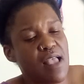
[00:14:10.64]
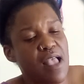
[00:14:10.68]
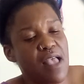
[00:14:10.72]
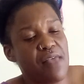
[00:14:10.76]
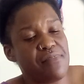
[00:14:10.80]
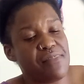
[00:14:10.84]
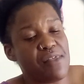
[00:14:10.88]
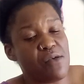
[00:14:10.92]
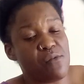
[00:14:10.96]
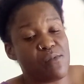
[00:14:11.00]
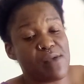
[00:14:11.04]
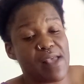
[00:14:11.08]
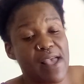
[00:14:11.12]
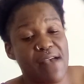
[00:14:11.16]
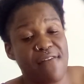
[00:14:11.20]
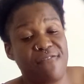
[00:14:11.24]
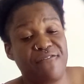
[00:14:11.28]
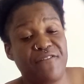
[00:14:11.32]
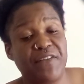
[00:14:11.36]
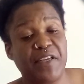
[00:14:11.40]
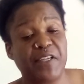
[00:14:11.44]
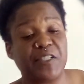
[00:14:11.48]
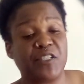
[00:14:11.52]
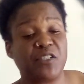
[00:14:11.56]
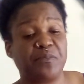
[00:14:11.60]
And then we have
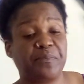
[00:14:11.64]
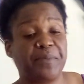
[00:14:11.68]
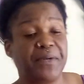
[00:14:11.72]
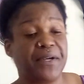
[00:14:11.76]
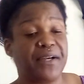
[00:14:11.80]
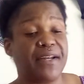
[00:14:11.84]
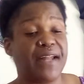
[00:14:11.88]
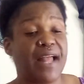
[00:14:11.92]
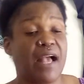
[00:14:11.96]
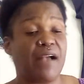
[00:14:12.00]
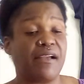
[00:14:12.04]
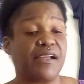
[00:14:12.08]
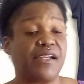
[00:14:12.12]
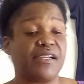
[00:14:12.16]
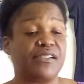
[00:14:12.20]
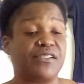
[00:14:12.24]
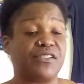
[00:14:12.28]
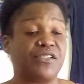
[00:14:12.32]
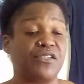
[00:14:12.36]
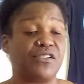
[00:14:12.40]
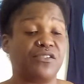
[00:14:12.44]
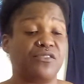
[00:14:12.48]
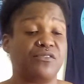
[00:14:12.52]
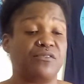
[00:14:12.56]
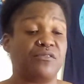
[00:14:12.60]
fish spirit out here
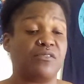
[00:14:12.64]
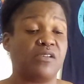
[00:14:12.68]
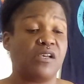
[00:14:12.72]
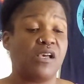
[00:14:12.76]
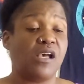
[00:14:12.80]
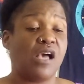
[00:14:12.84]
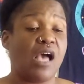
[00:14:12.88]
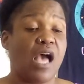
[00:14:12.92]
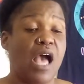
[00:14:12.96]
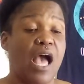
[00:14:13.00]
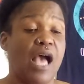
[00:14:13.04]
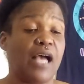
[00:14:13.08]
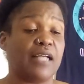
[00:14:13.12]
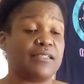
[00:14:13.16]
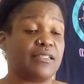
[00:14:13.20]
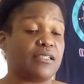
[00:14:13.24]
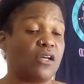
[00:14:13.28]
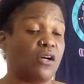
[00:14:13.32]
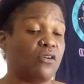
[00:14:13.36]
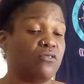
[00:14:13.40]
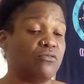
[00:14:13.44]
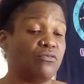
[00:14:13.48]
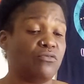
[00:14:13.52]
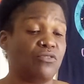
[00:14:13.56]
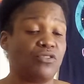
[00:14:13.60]
too. I
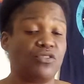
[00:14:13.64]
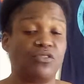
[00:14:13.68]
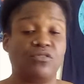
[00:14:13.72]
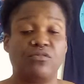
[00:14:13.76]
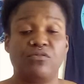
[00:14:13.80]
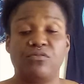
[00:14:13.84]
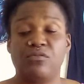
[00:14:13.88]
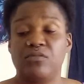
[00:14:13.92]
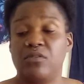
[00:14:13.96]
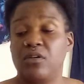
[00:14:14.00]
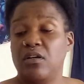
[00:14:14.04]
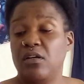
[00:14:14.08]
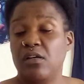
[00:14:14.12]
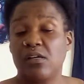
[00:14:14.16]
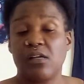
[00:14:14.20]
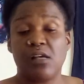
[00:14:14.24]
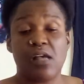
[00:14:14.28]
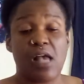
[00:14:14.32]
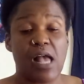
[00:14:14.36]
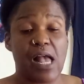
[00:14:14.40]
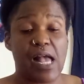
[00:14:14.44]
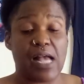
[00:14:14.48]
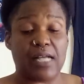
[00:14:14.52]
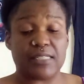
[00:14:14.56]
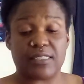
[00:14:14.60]
told you.
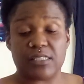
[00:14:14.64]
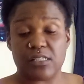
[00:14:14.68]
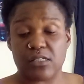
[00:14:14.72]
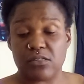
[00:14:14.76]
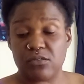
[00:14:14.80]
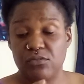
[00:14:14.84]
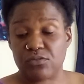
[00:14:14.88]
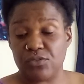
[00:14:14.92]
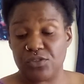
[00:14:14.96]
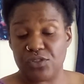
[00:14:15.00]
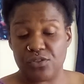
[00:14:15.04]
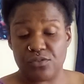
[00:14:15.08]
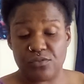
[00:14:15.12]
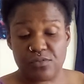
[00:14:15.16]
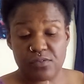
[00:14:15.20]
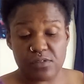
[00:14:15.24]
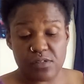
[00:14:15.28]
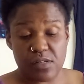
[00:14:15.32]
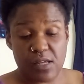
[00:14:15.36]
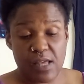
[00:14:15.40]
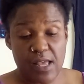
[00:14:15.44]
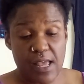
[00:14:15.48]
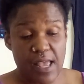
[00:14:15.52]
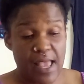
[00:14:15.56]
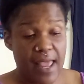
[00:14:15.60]

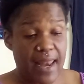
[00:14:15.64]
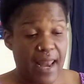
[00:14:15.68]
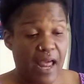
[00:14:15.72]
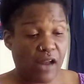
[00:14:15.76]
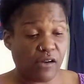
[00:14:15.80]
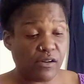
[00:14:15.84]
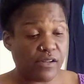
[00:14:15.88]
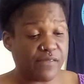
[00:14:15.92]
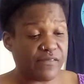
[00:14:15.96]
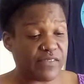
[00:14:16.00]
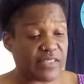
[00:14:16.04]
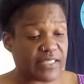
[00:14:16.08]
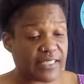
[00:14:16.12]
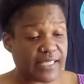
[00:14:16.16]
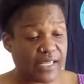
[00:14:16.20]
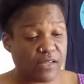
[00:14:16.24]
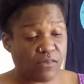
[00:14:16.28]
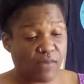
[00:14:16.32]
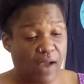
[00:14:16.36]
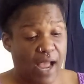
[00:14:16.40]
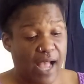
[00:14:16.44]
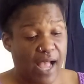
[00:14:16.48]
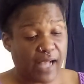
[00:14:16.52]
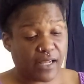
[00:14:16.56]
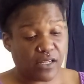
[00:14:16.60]
And I don't even
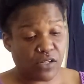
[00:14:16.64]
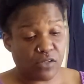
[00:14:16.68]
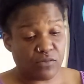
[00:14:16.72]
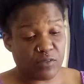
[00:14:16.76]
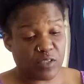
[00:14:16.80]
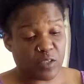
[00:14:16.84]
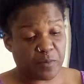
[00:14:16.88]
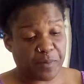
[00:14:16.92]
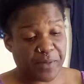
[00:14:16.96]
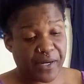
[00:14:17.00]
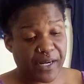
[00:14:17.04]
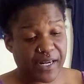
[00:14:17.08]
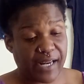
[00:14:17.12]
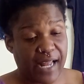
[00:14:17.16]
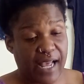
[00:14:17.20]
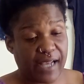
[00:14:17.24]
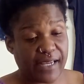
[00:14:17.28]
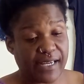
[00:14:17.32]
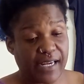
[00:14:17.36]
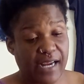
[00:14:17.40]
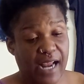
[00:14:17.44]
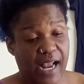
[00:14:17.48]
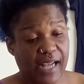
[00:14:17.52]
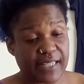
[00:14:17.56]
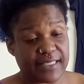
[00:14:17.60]
see raccoon spirit out
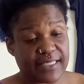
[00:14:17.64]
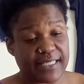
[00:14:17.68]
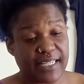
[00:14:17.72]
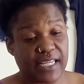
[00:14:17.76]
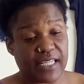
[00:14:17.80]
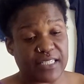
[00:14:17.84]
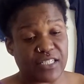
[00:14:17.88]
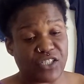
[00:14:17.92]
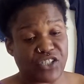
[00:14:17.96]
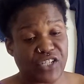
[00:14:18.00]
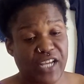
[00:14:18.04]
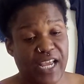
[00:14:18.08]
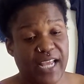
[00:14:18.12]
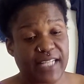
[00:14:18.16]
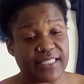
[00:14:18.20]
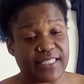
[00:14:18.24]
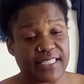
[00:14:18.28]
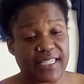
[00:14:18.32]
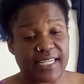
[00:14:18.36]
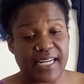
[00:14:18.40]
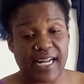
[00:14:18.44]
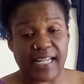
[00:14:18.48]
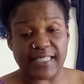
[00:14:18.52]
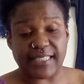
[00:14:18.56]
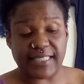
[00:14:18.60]
here. I see
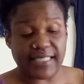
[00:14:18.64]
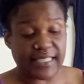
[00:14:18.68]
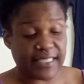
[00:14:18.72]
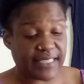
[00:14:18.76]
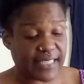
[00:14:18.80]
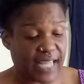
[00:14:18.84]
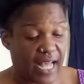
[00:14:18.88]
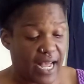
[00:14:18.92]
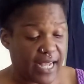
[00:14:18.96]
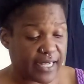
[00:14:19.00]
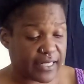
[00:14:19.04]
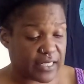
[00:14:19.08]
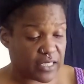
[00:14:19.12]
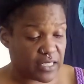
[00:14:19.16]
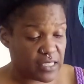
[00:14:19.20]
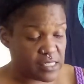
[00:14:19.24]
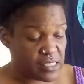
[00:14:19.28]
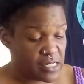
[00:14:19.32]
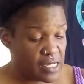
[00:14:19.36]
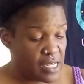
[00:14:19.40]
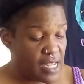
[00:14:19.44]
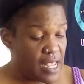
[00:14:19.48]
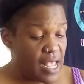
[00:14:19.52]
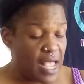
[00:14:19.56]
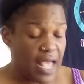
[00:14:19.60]
enchanted, and I see
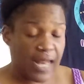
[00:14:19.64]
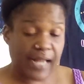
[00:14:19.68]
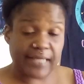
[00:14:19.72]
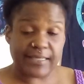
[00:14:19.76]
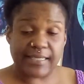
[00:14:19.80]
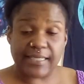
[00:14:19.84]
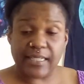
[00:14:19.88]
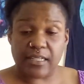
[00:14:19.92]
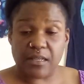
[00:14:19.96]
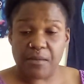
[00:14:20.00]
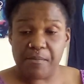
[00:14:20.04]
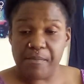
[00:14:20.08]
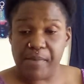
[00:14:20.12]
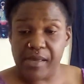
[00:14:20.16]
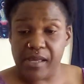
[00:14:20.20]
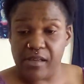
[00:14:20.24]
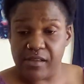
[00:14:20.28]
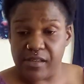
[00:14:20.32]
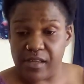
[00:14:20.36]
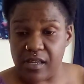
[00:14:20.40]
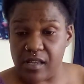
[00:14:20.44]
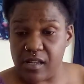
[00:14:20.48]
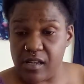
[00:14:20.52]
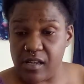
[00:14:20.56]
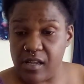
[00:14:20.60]
tiger, and I see
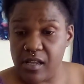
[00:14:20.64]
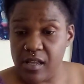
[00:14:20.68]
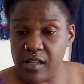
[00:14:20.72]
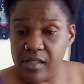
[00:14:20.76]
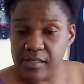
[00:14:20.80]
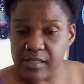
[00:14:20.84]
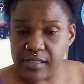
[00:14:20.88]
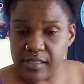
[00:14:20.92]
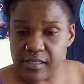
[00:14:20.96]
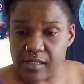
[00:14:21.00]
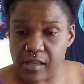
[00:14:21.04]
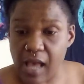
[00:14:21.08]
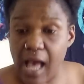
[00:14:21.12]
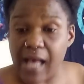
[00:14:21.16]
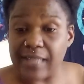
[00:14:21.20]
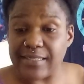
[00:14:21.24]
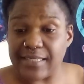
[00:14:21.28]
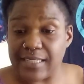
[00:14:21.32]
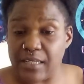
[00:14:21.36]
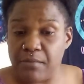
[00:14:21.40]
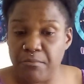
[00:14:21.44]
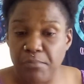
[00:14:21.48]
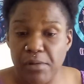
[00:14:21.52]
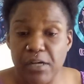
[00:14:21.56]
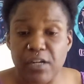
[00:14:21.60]
chameleon. I
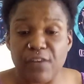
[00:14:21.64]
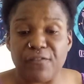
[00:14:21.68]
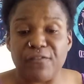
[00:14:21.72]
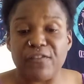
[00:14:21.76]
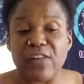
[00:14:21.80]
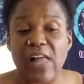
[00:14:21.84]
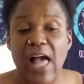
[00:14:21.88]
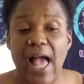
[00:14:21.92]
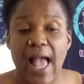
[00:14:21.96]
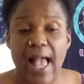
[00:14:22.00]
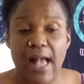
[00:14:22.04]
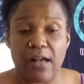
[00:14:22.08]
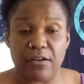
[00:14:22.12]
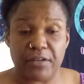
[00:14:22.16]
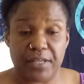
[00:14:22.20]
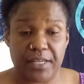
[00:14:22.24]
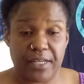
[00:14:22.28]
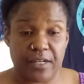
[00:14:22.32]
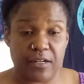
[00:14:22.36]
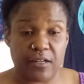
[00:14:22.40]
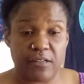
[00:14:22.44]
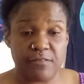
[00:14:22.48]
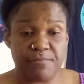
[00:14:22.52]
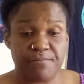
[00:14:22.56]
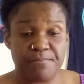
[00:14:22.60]
see butterfly out
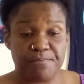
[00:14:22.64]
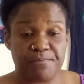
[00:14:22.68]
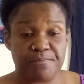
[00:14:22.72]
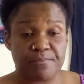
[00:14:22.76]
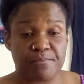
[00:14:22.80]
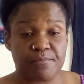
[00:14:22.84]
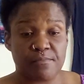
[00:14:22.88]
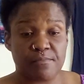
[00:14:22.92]
here.